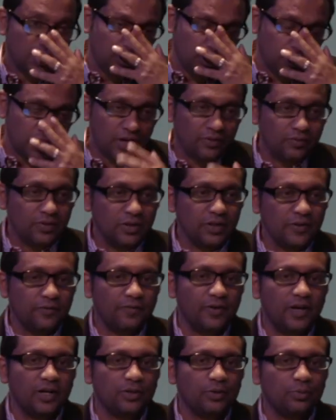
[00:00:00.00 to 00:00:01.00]
your heavenly
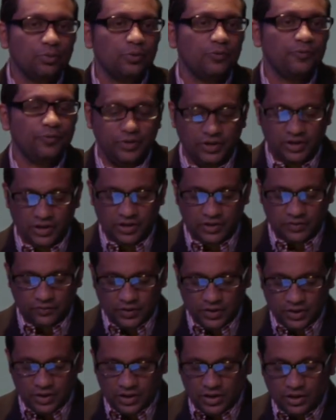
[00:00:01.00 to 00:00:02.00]
Father will forgive
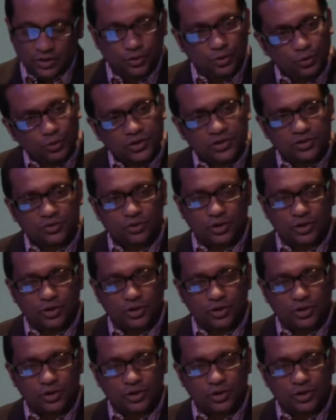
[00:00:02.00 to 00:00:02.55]
your